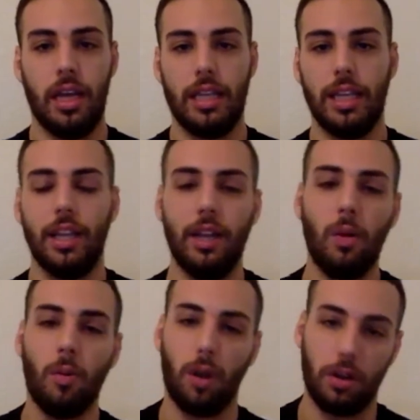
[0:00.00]
and then the
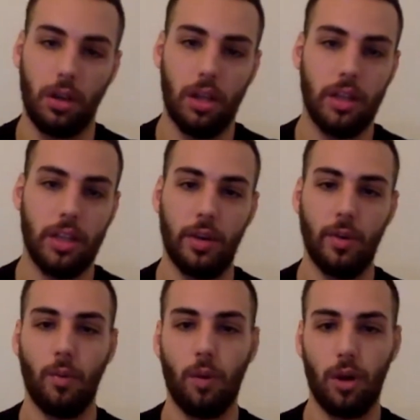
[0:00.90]
new world,
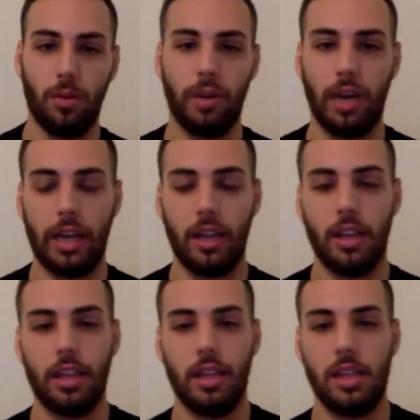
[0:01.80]
the world where like
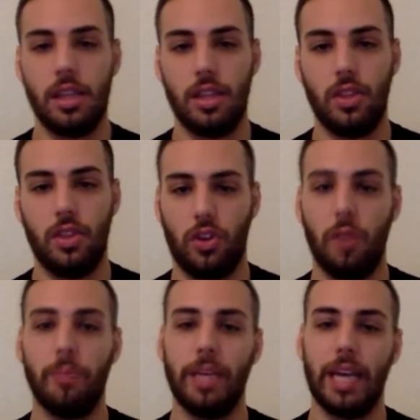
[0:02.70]
the
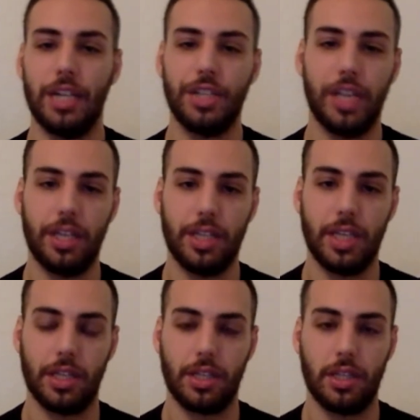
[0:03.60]
company has changed
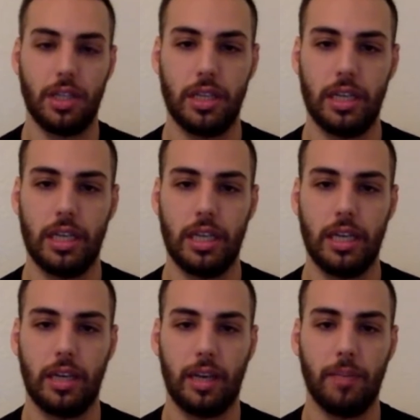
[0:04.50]
things uh,
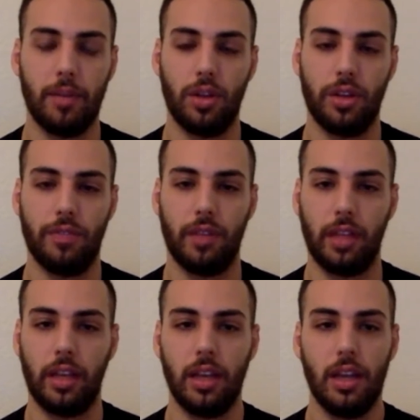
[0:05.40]
and can be done
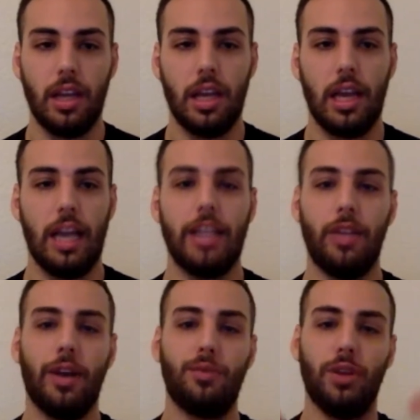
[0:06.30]
differently, and
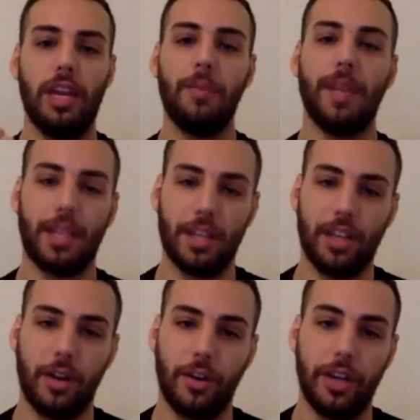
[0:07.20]
then you have to name that
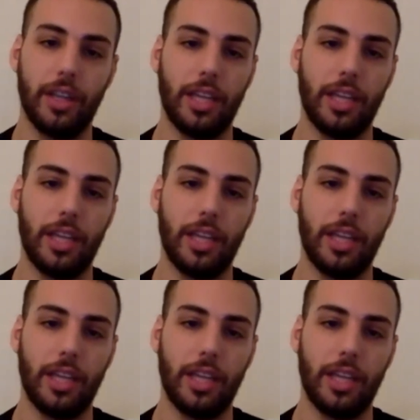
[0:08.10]
category.